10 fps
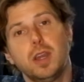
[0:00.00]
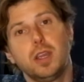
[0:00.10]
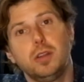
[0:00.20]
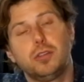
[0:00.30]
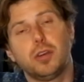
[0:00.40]

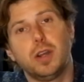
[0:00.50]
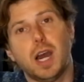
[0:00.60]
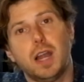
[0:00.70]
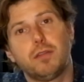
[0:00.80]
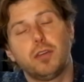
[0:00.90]
you turn it
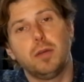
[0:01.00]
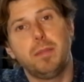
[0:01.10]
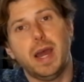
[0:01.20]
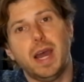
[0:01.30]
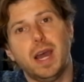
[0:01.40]
on for
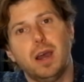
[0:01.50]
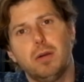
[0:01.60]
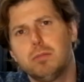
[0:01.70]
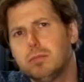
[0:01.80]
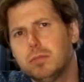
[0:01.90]

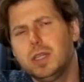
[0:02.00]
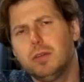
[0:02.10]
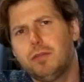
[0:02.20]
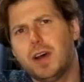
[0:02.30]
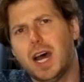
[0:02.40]
about
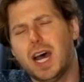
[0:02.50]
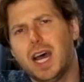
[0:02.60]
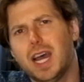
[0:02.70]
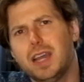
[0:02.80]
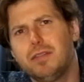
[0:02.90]

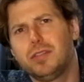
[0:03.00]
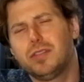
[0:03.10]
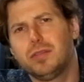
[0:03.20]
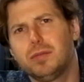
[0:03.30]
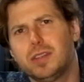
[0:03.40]

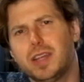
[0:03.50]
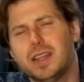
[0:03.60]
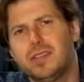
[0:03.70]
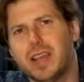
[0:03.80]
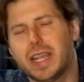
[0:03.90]
5 to
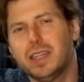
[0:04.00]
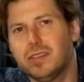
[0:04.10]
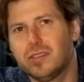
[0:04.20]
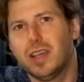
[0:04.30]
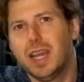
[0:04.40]
10
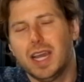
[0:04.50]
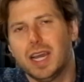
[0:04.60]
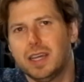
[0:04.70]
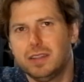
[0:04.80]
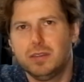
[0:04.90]
seconds.
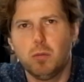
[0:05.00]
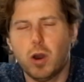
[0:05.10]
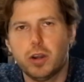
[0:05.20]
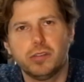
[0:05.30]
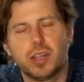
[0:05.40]
The
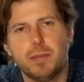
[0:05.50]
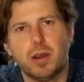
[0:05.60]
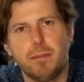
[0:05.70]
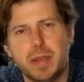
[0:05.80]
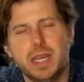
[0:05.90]
water doesn't come out
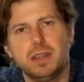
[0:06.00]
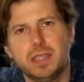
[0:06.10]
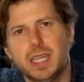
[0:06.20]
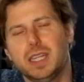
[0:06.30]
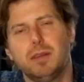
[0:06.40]

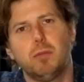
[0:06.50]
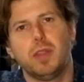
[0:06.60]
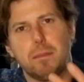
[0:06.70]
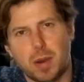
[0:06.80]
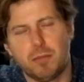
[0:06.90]
immediately when
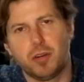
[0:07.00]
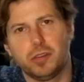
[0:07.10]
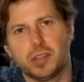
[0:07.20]
that pump first